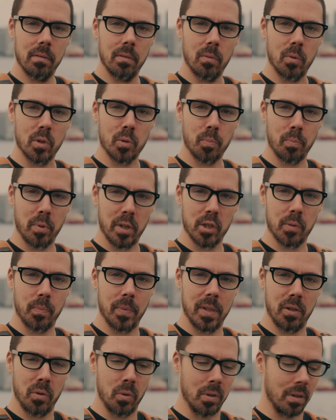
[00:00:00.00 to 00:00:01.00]
Which brings
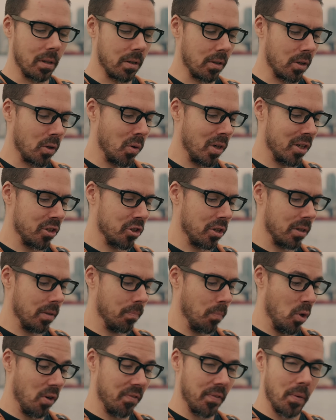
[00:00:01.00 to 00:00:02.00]
me to another question,
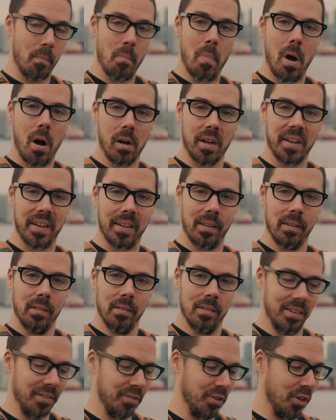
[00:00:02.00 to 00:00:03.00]
more of a mocking,
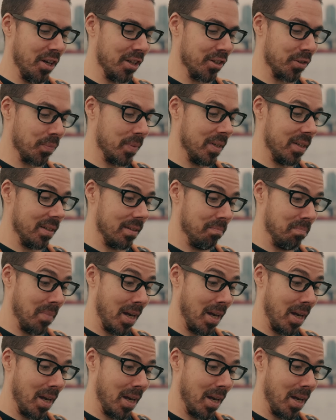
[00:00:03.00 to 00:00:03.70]
if you ask me.